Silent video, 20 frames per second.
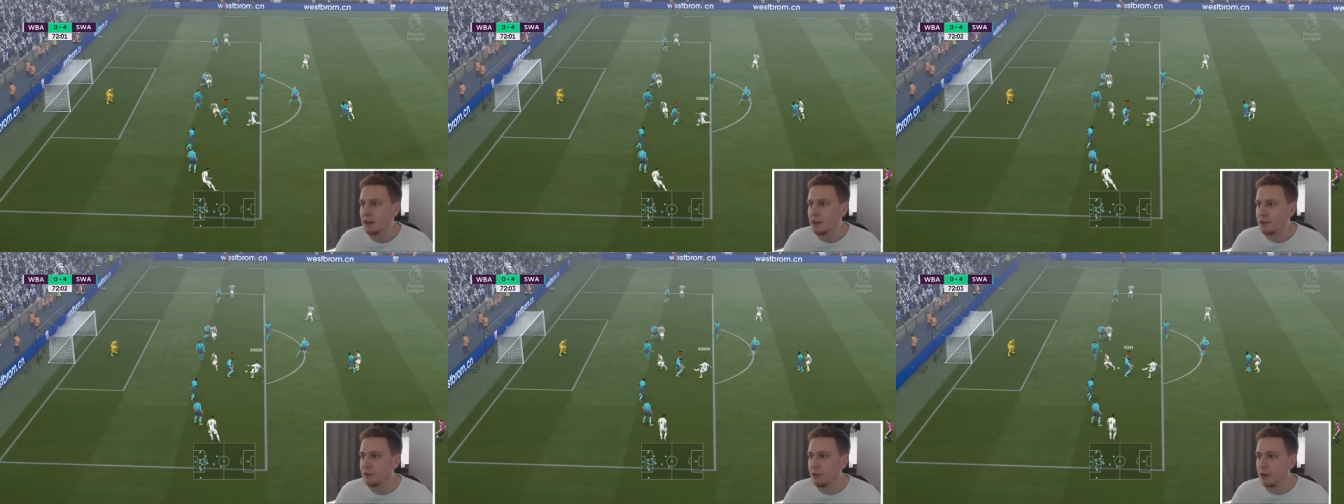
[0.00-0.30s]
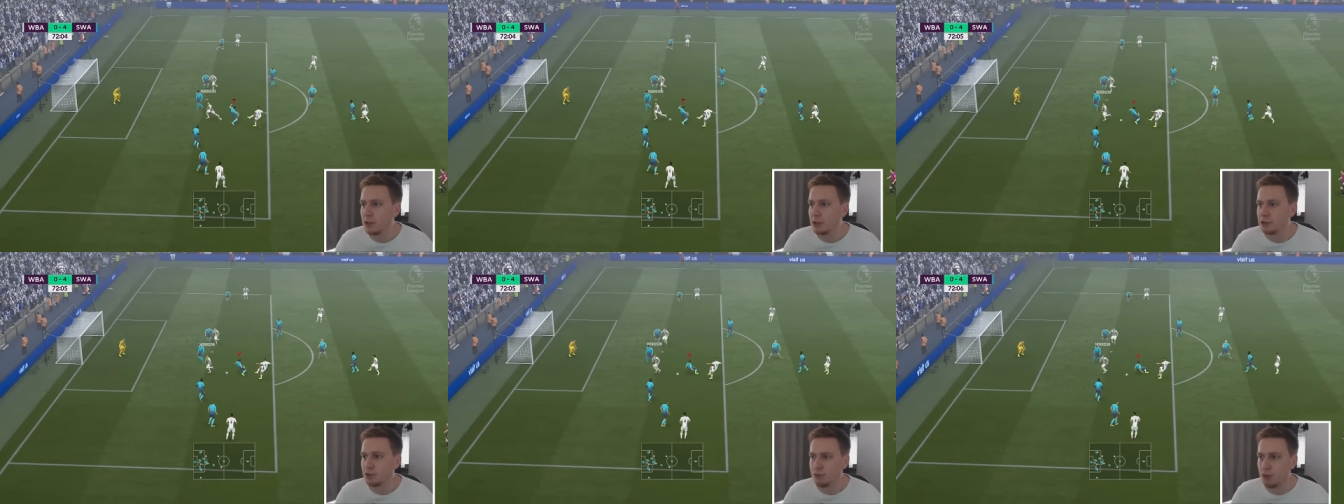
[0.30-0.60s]
He
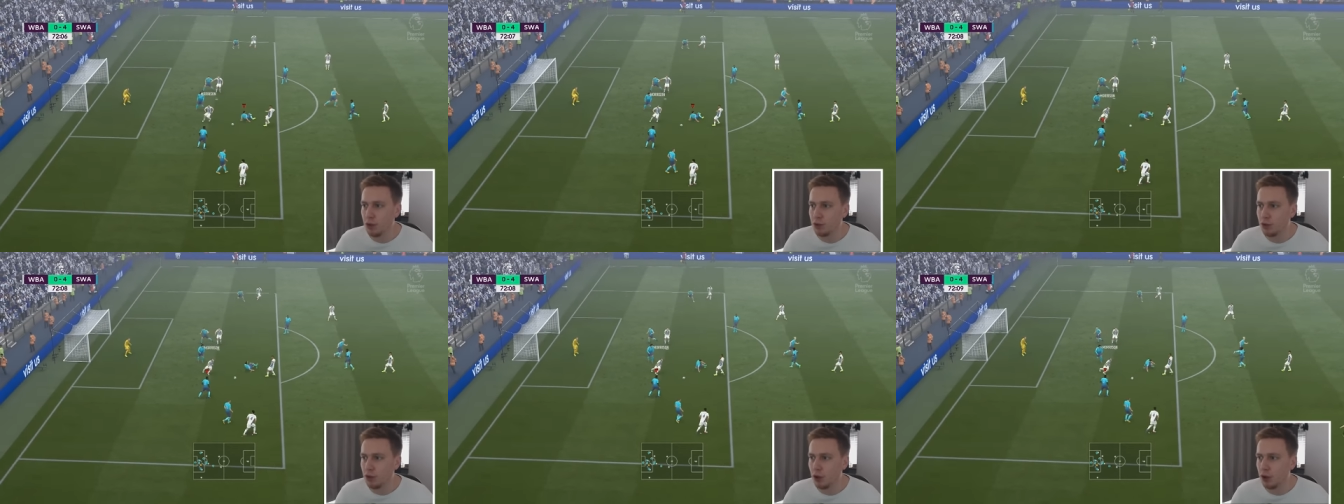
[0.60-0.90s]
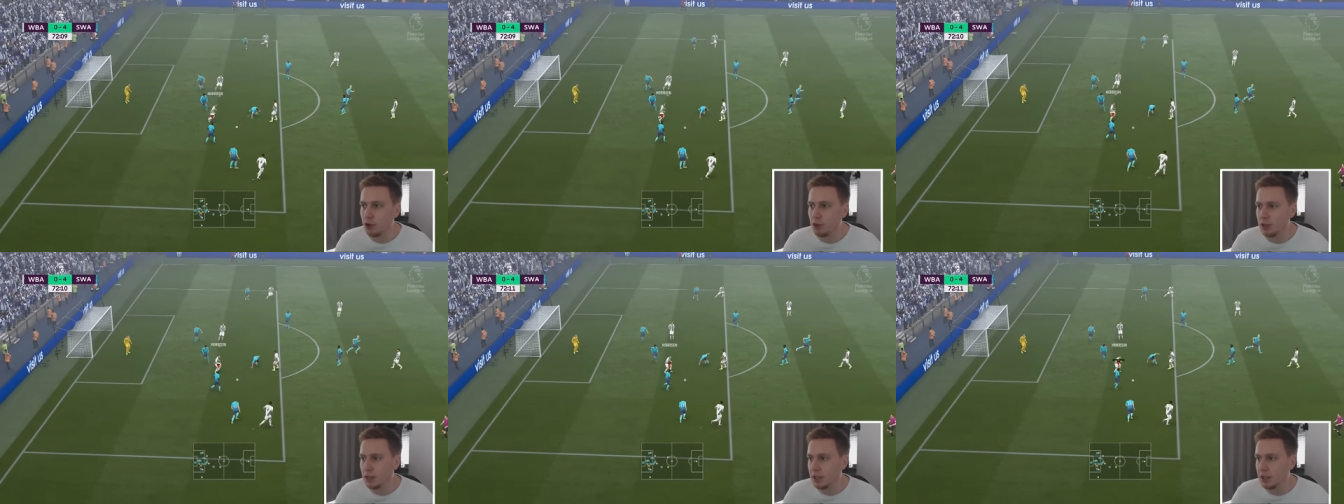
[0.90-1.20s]
finds
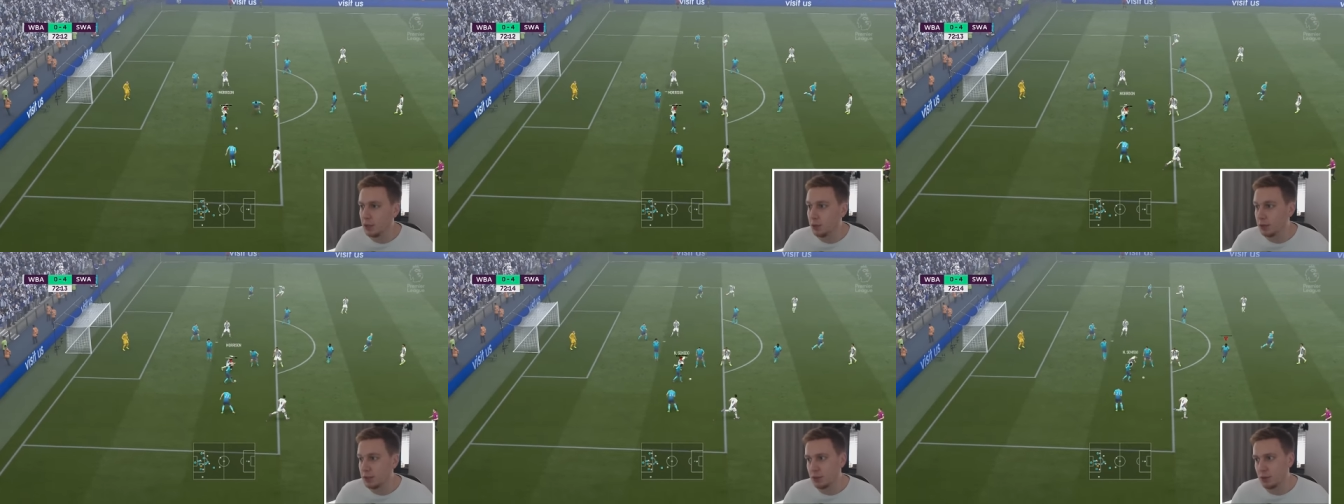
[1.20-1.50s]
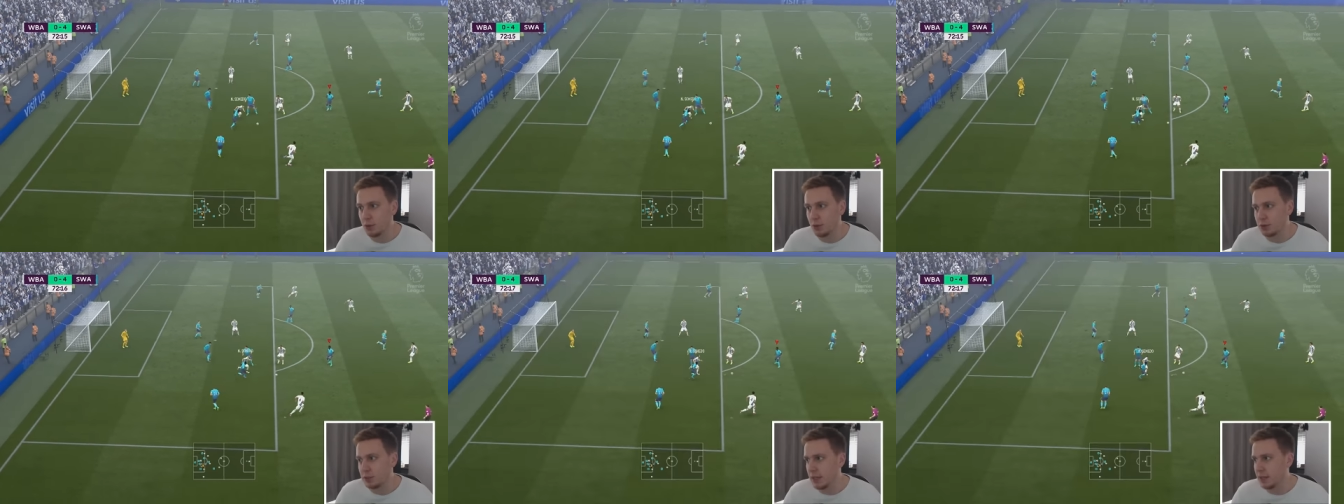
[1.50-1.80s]
Rondon. He always
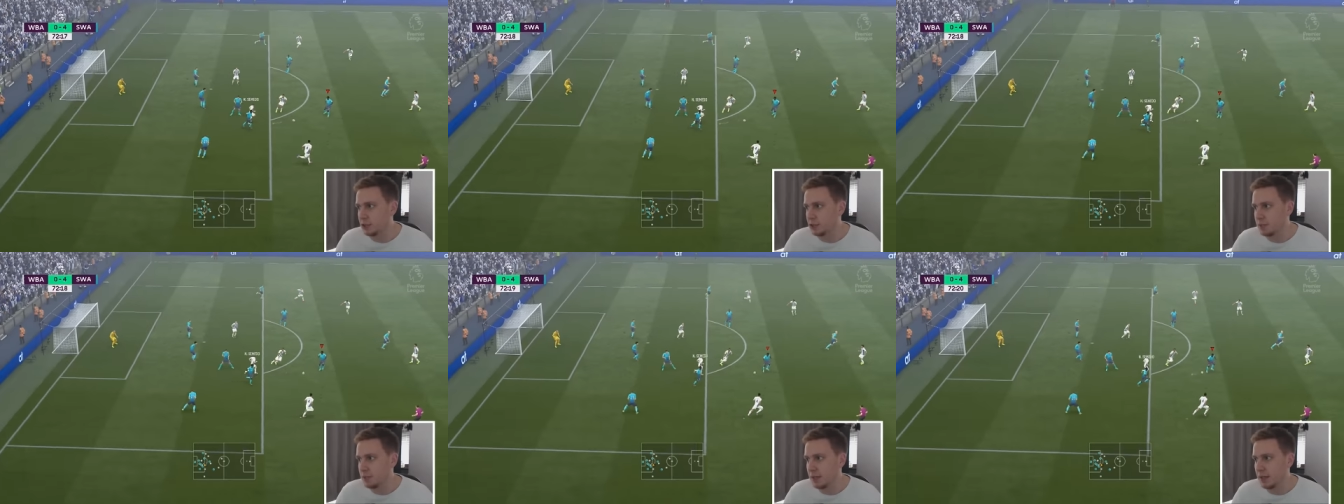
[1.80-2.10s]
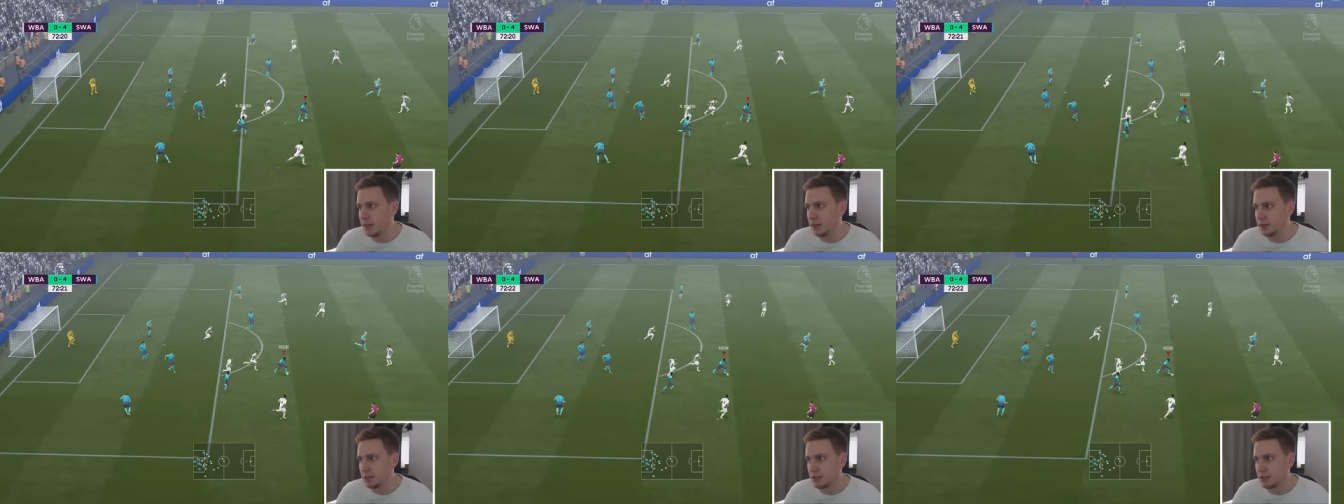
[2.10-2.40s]
scores against
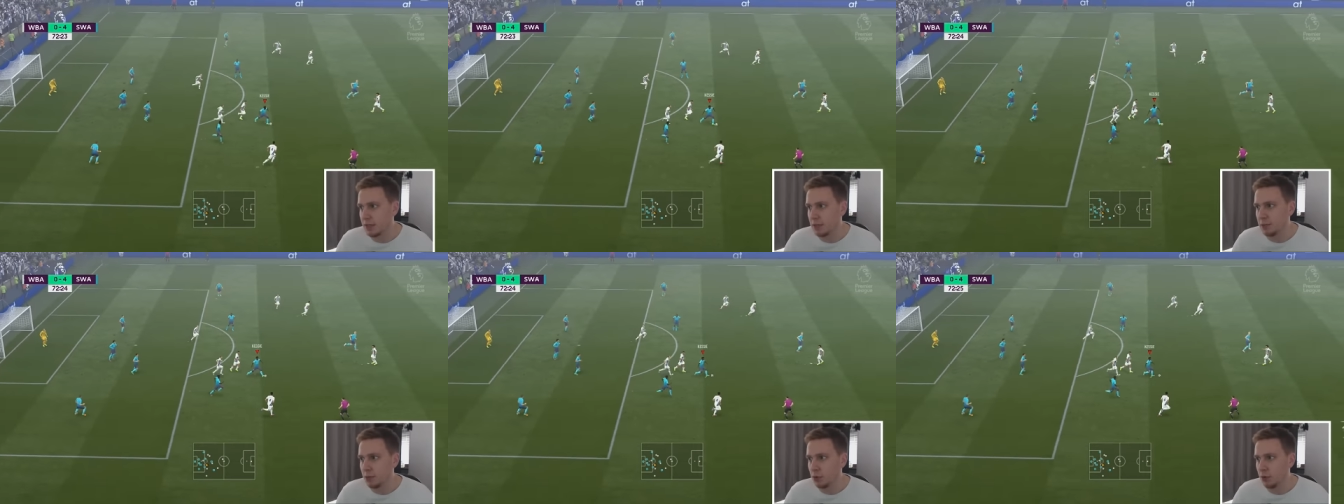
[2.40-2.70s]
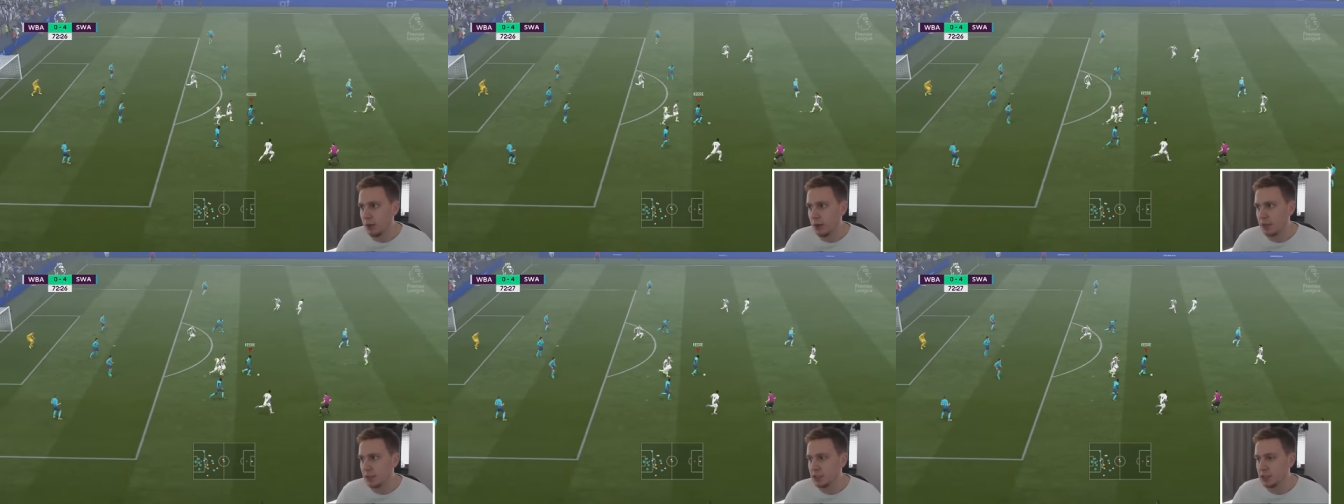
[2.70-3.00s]
me. Let's get the
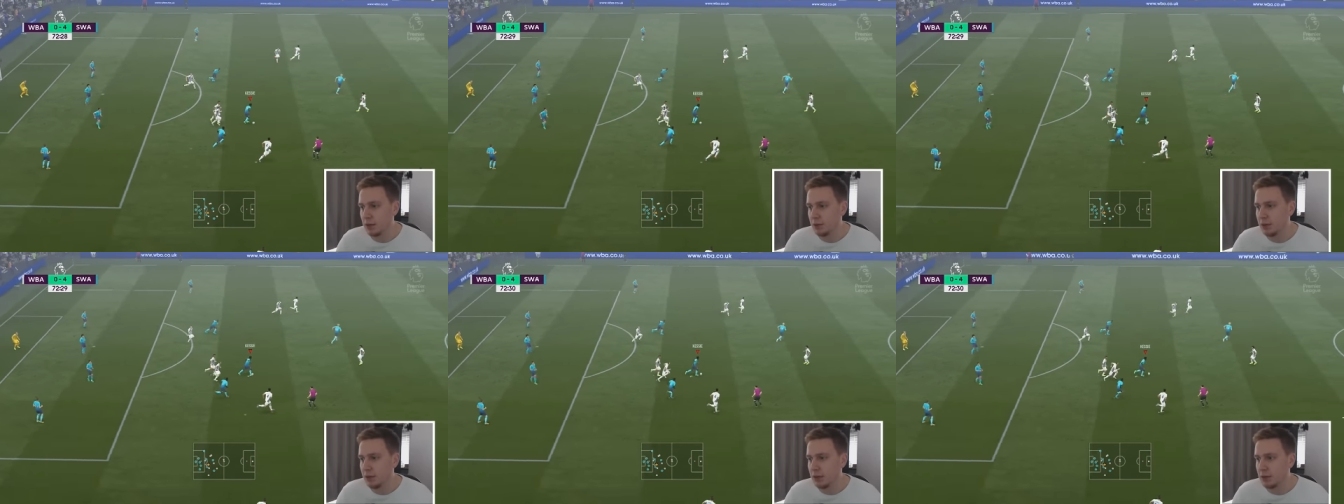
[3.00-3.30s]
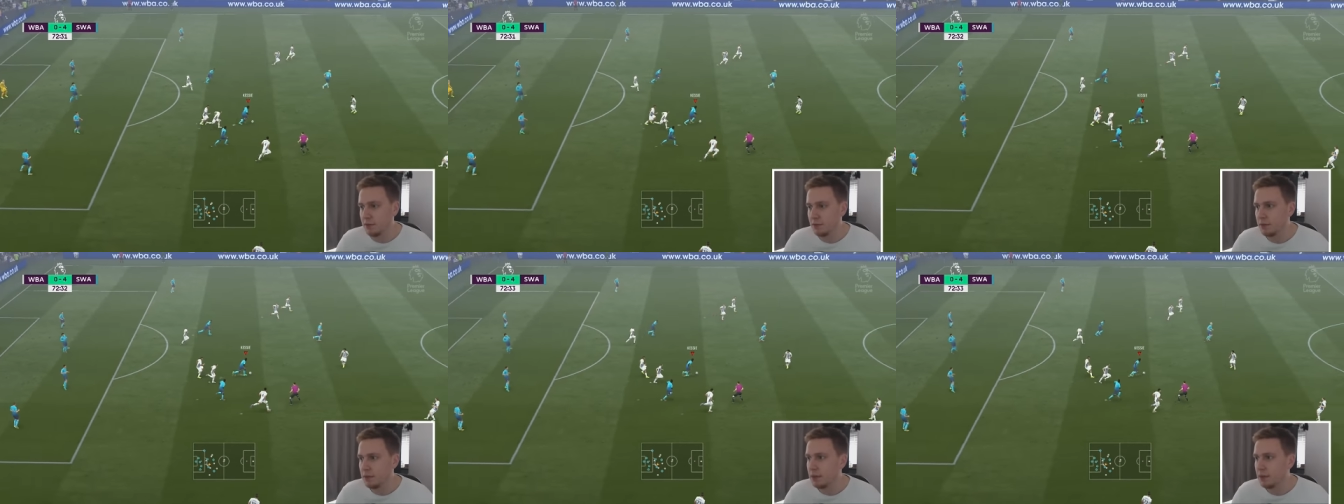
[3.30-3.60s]
ball away, shall we?